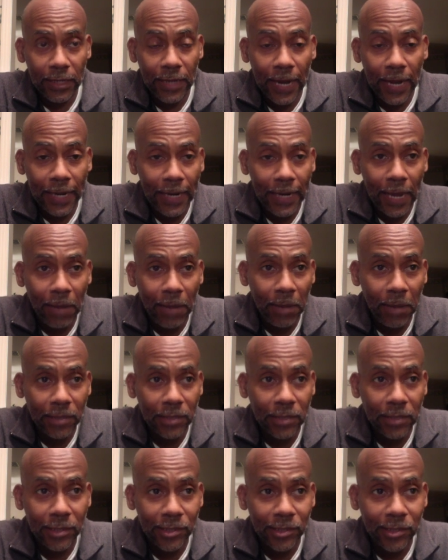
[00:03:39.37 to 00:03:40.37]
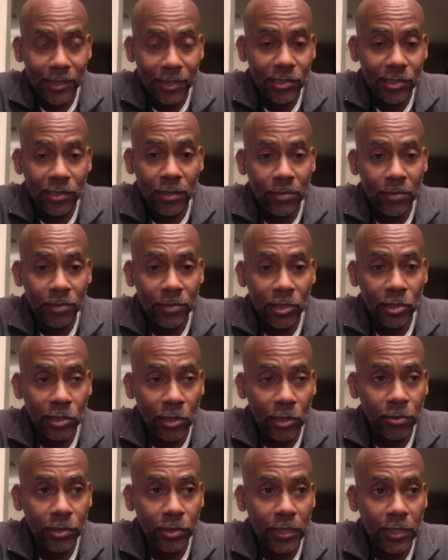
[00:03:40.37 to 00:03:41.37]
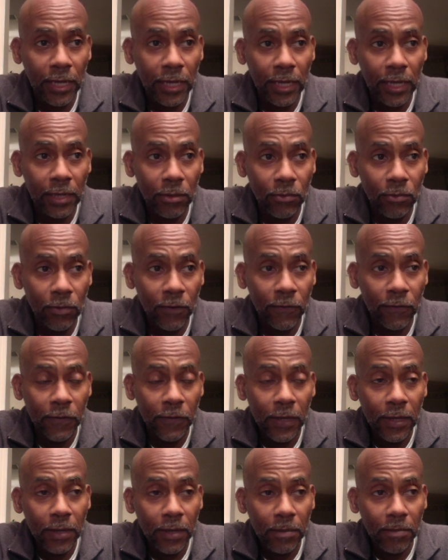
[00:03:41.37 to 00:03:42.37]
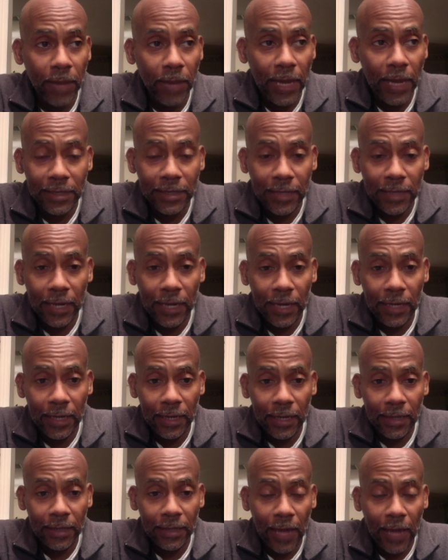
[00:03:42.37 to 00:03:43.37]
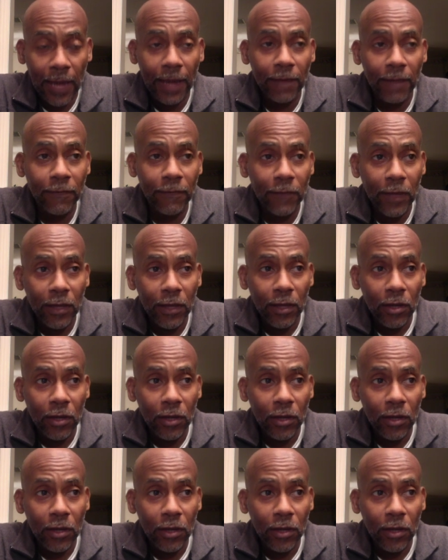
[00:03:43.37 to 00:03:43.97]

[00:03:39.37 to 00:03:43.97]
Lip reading: dynamics and systems associated with maintaining life.